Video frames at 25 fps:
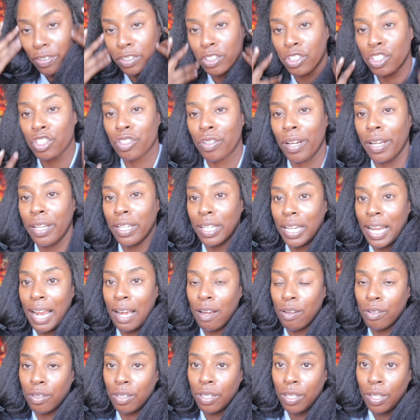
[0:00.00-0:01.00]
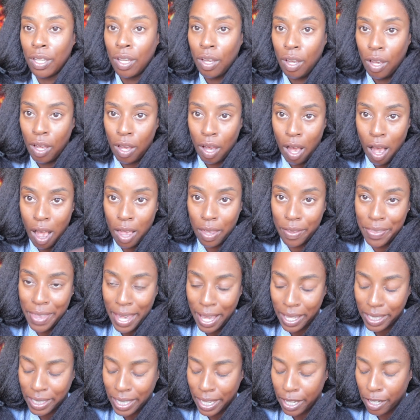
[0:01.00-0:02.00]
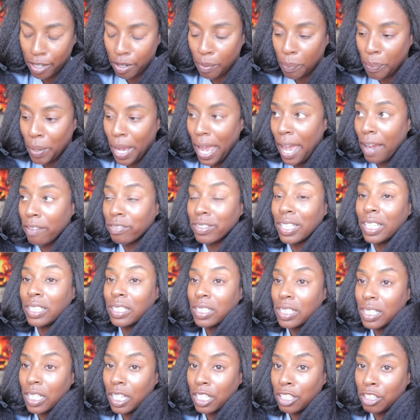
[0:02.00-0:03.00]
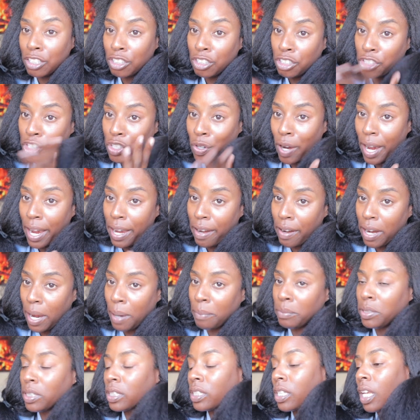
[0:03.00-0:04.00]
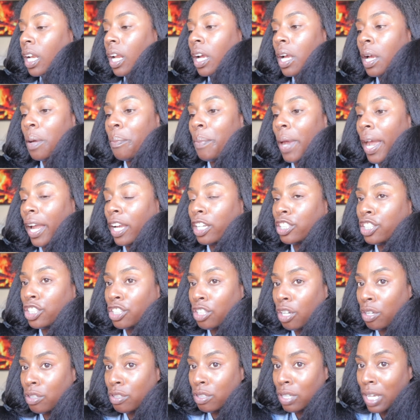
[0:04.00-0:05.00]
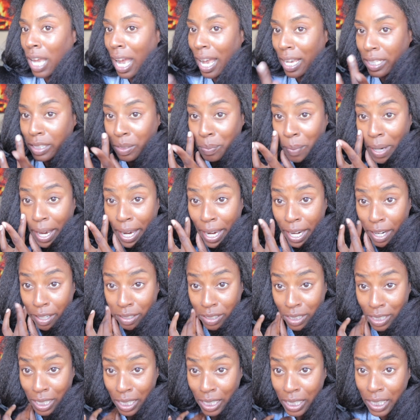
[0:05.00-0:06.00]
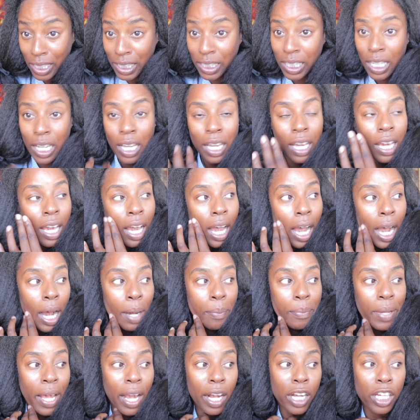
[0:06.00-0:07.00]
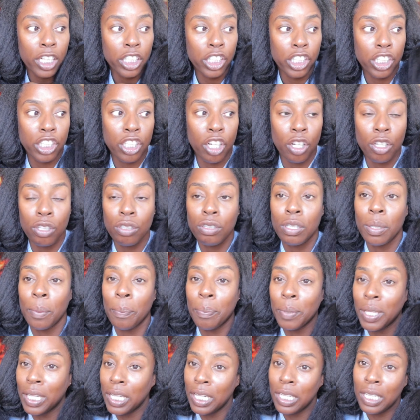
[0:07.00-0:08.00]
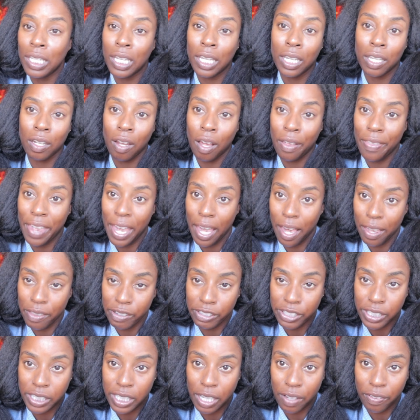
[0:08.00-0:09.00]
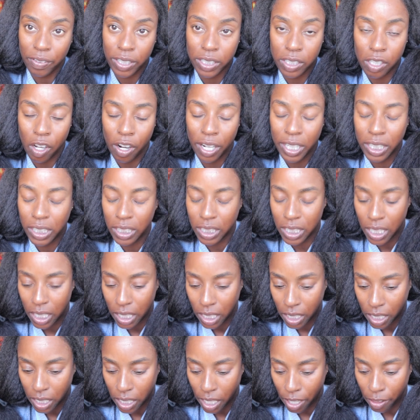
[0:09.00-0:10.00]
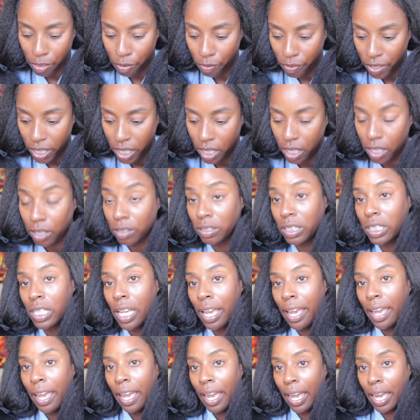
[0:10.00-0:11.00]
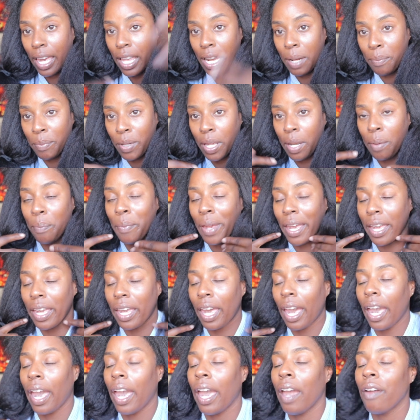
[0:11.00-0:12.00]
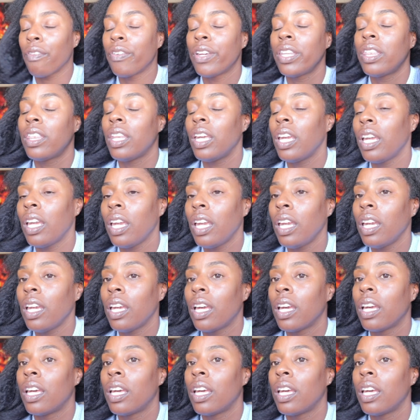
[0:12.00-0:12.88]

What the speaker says: and straighten it out, all of that later. But after I sit under the dryer, I'm just going to come back and show you guys my hair done. I'm not going to show you the blending and all that other stuff because I already did it in other videos. And I'm going to make everything